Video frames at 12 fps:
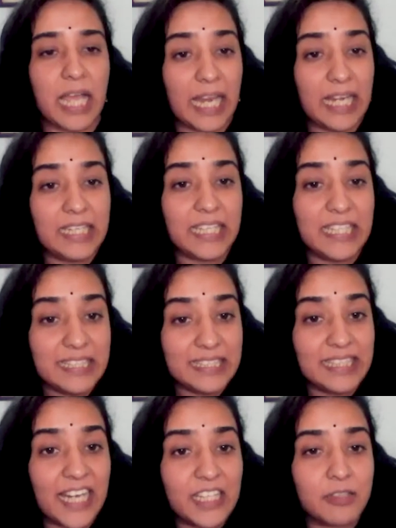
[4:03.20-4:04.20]
uh, and in
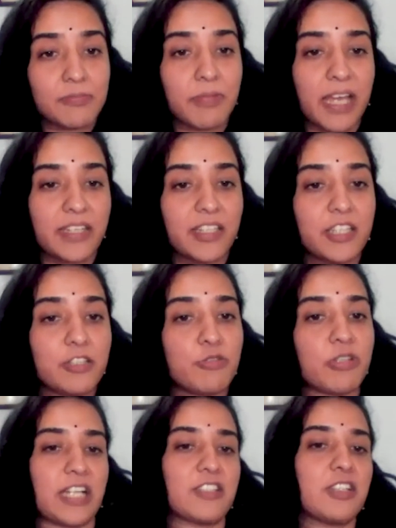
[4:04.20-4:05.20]
that manner
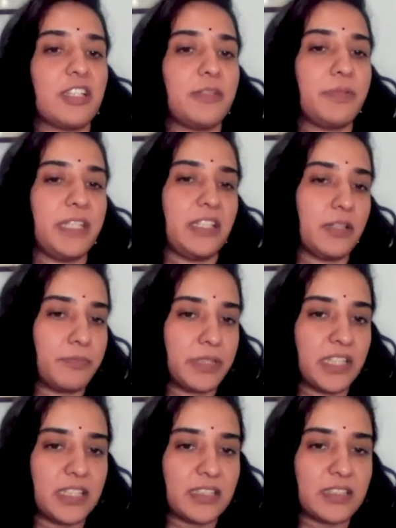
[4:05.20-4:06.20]
you're actually being a
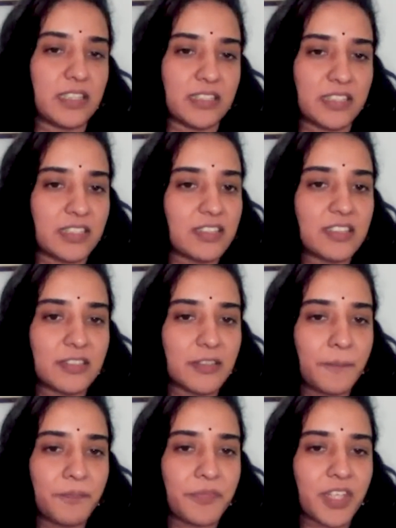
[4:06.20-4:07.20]
bigot.
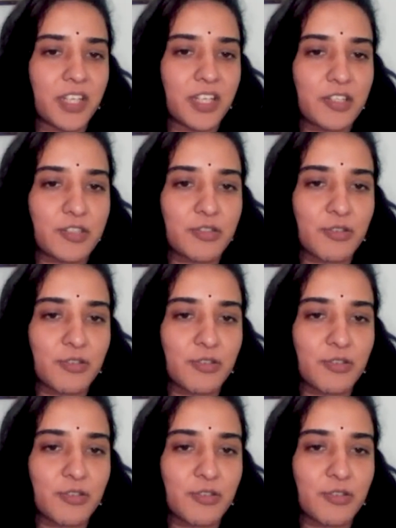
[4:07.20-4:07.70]
Mm-hmm.